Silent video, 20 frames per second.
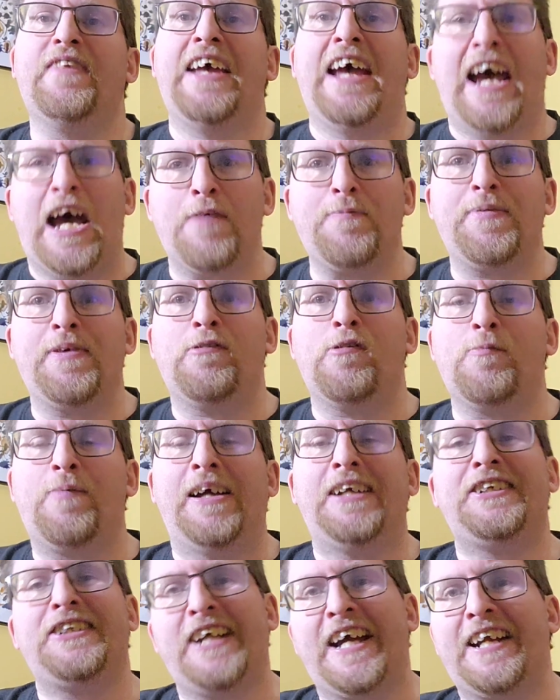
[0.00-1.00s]
happy with
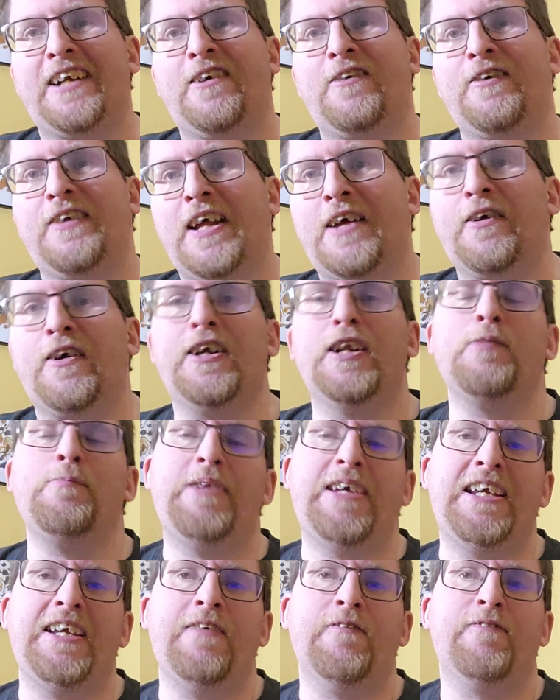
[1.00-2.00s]
my channel, and I'm going to
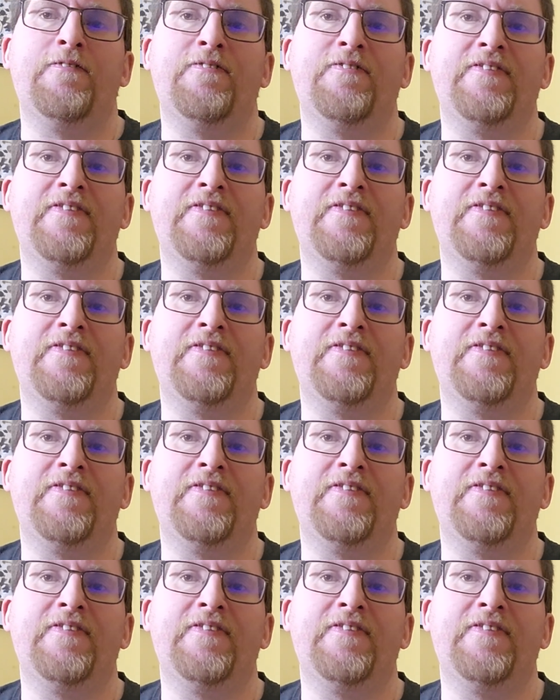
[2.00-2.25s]
be